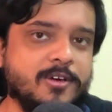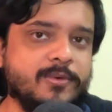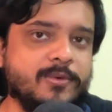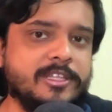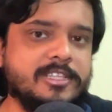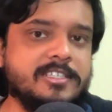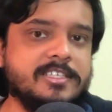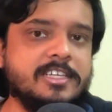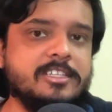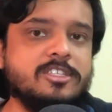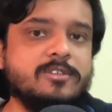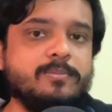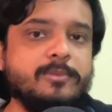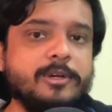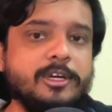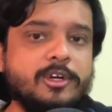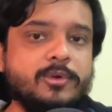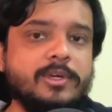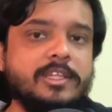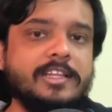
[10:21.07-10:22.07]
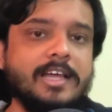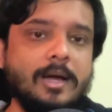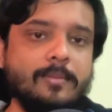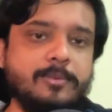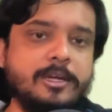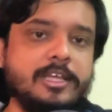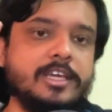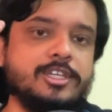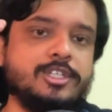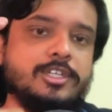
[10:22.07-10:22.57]
which sits between the
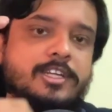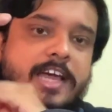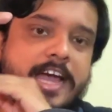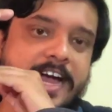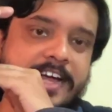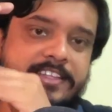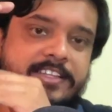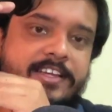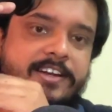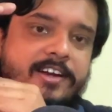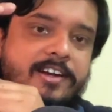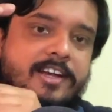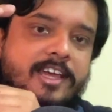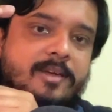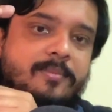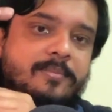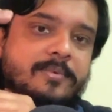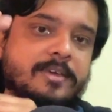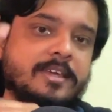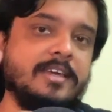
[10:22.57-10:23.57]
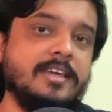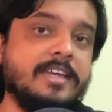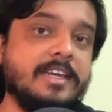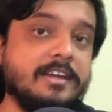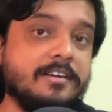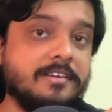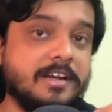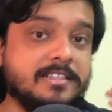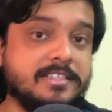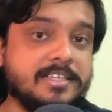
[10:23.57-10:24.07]
application and the runtime.
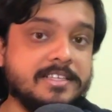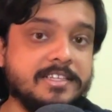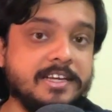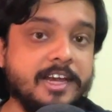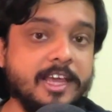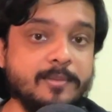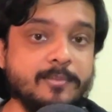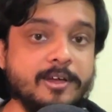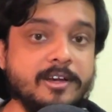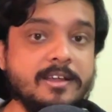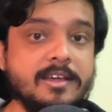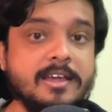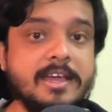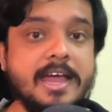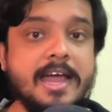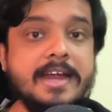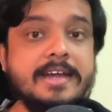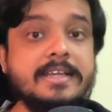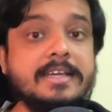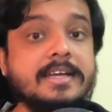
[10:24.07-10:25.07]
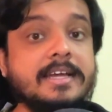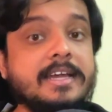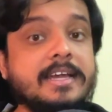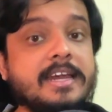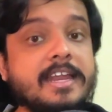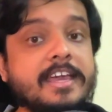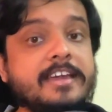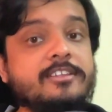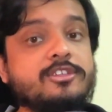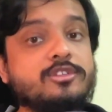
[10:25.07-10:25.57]
It runs as a daemon and
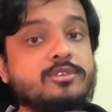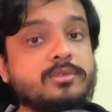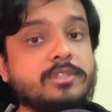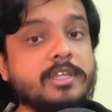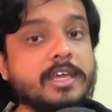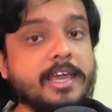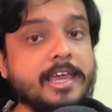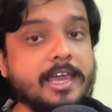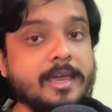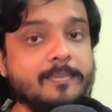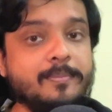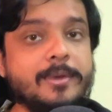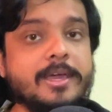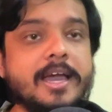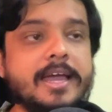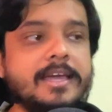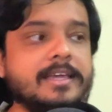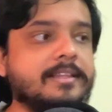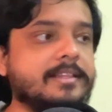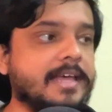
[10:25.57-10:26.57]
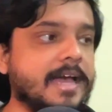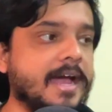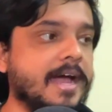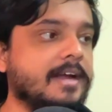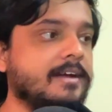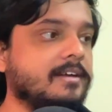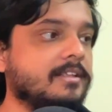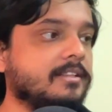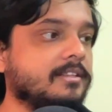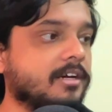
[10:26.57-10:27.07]
connects to the API
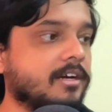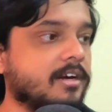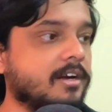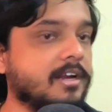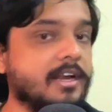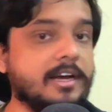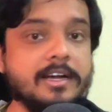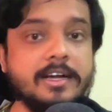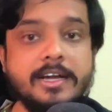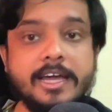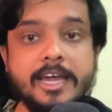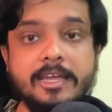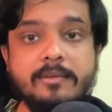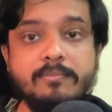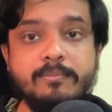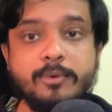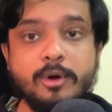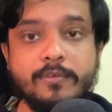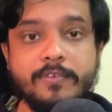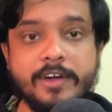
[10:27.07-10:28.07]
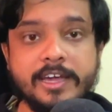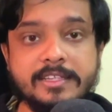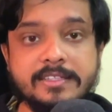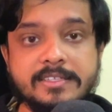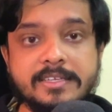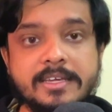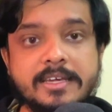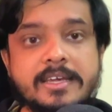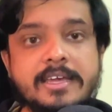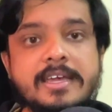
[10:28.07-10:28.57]
that the runtime
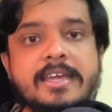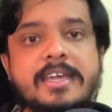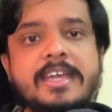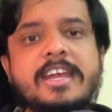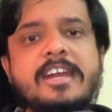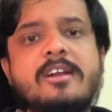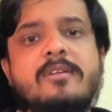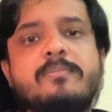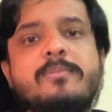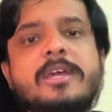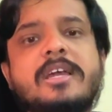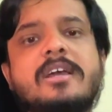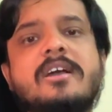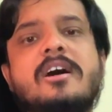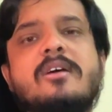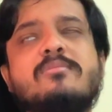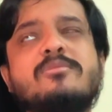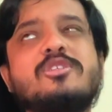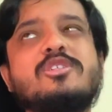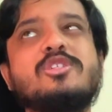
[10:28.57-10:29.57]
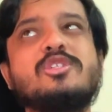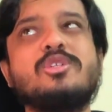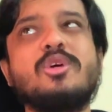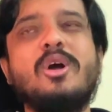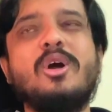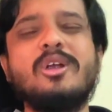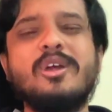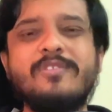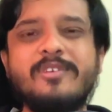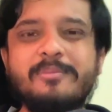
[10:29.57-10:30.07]
provides. It becomes
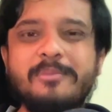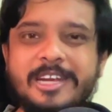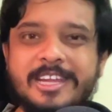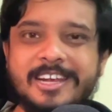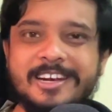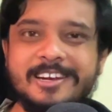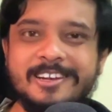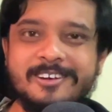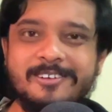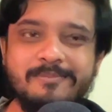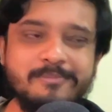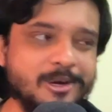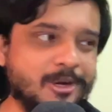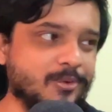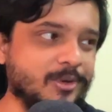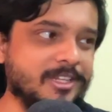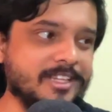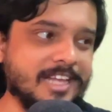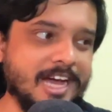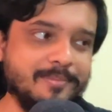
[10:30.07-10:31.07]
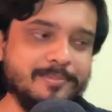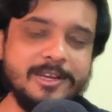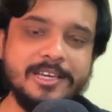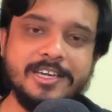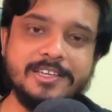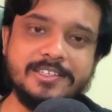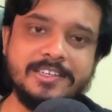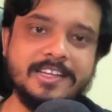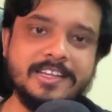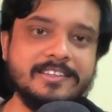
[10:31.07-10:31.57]
sort of a mediator between the
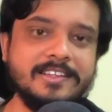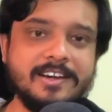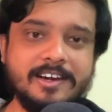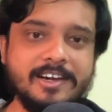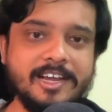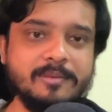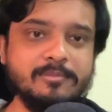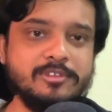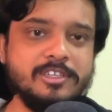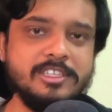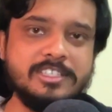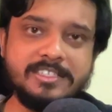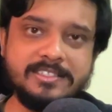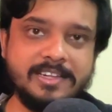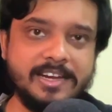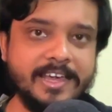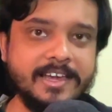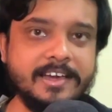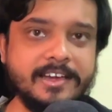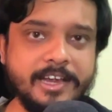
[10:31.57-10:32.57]
application and the runtime. So it's like a